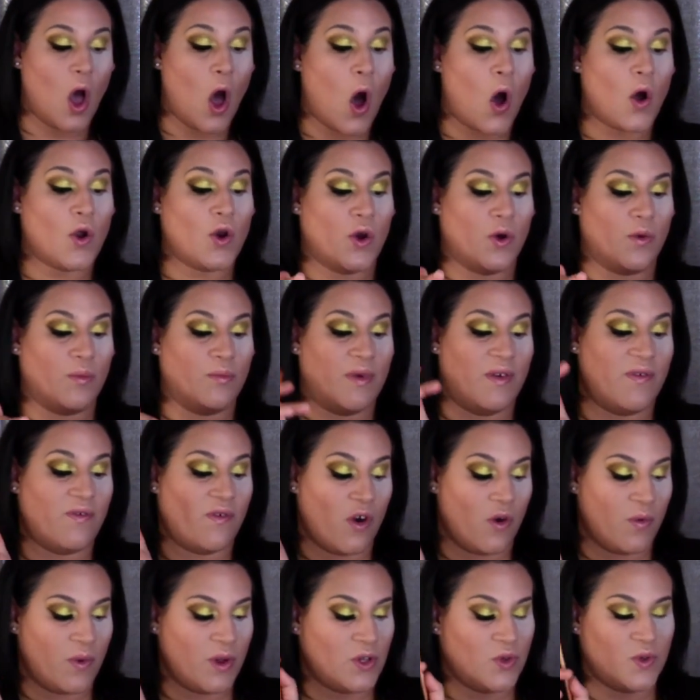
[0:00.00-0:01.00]
Oh no,
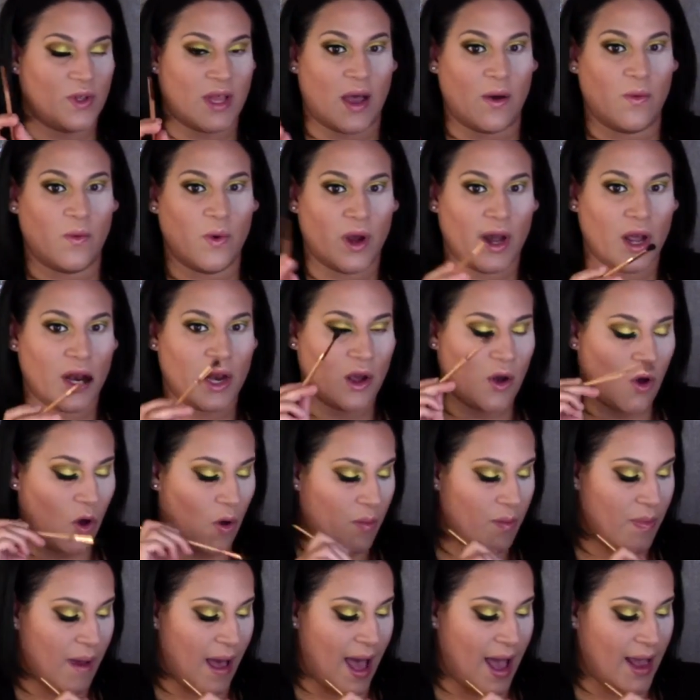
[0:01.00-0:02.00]
before we do that, we're gonna go
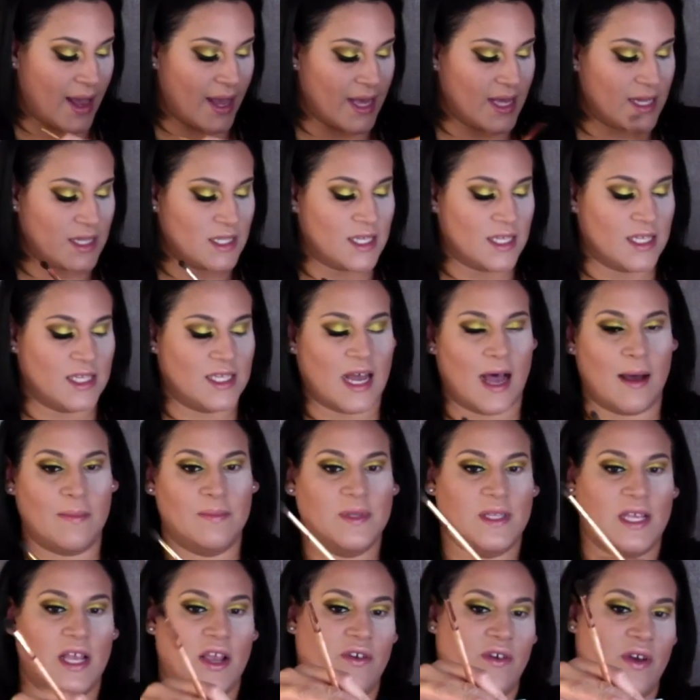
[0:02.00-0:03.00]
back into Top
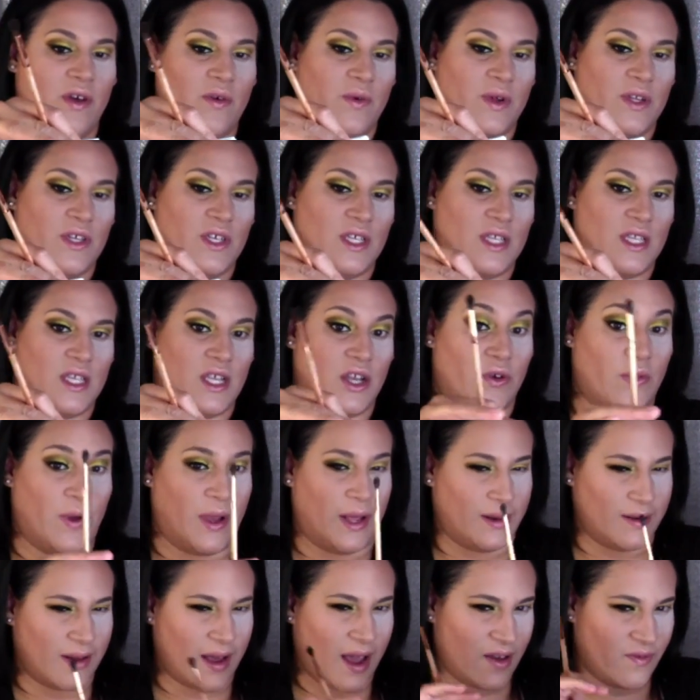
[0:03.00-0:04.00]
Secret, which is the
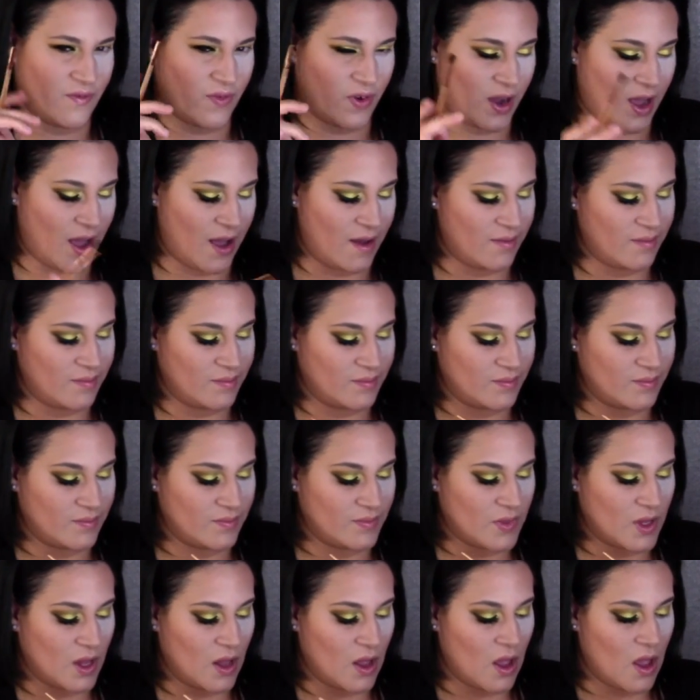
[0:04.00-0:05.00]
green. I forgot.
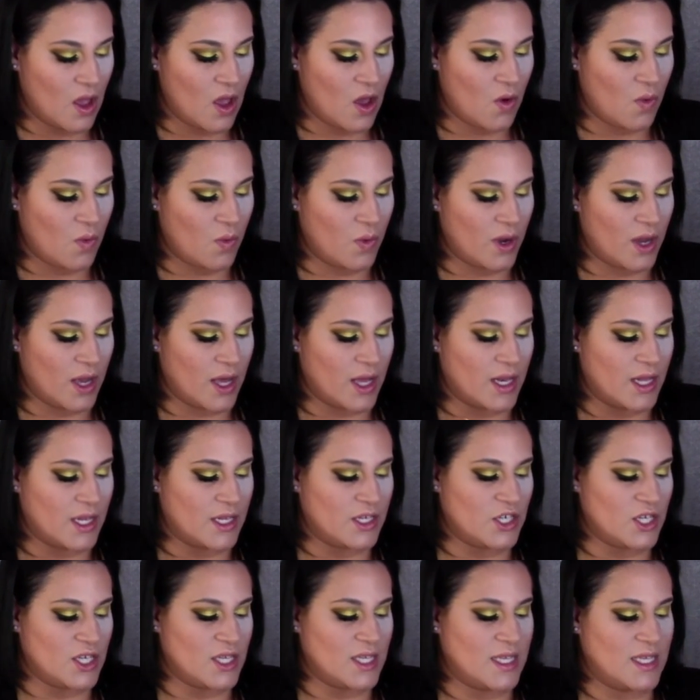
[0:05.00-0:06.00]
We're gonna
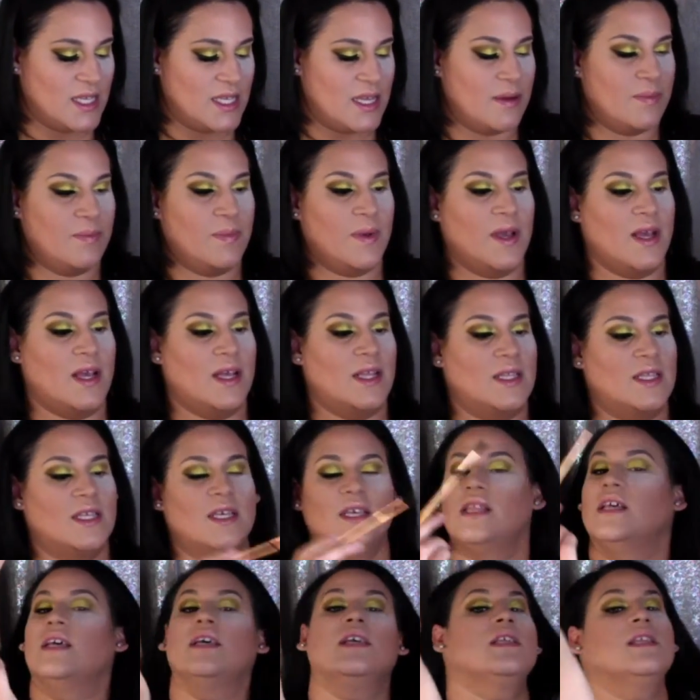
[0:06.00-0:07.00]
just dip
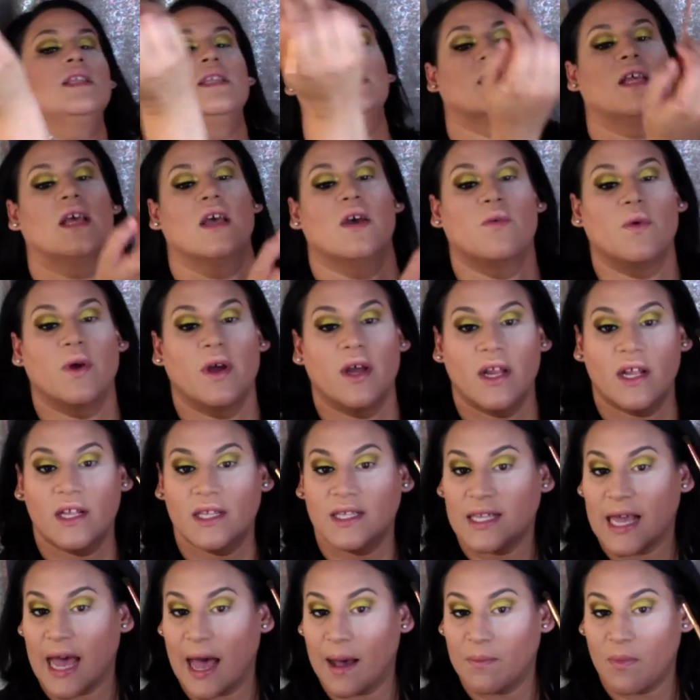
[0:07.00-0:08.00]
into this. We're gonna
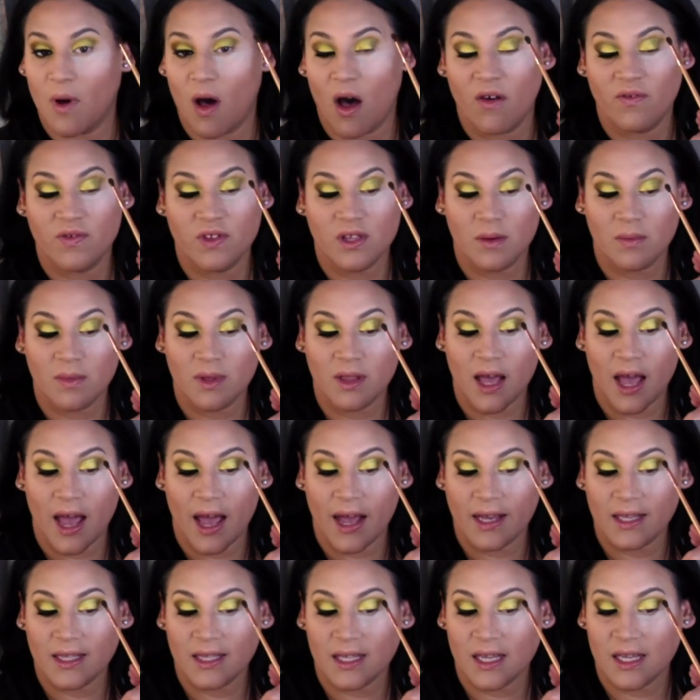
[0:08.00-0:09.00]
tap off some of the
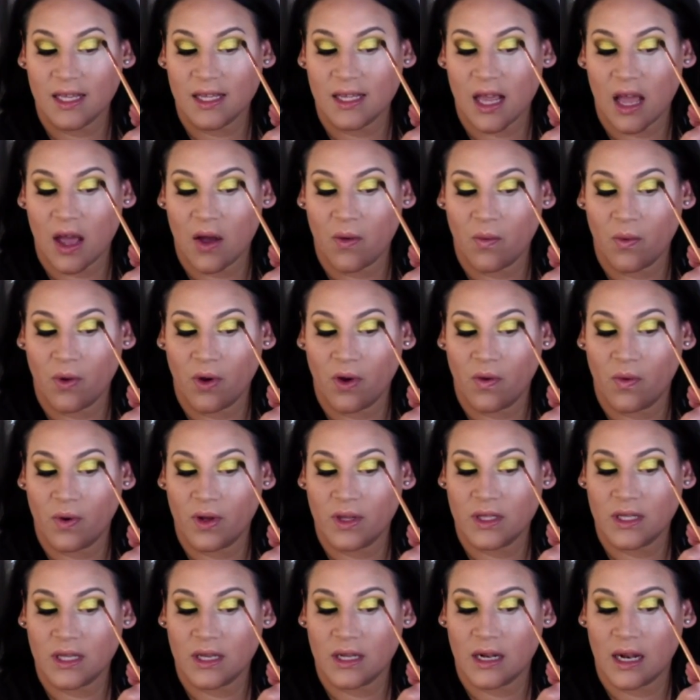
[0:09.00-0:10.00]
excess and we're
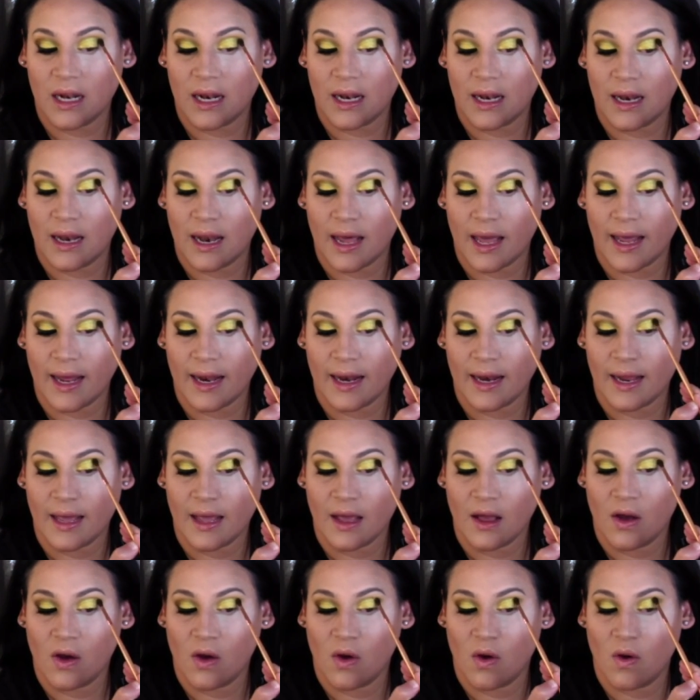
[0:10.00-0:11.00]
going to
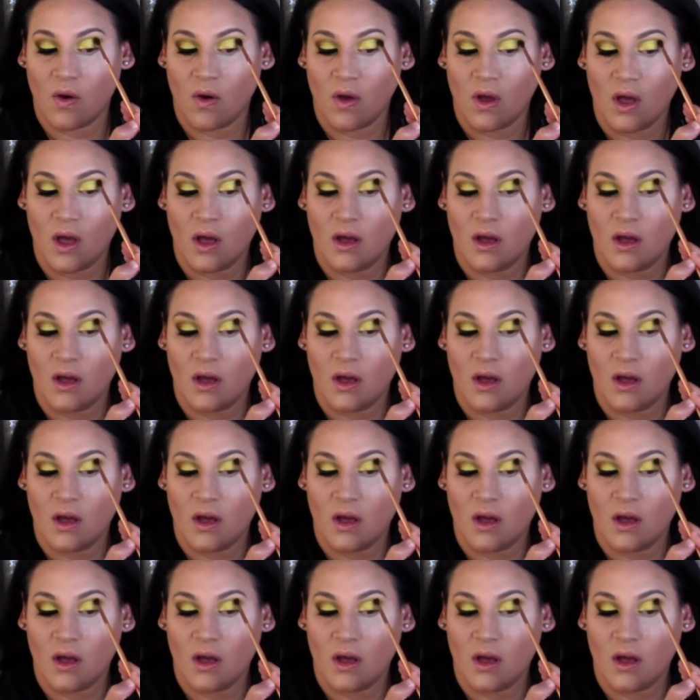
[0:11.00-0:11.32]
lightly go,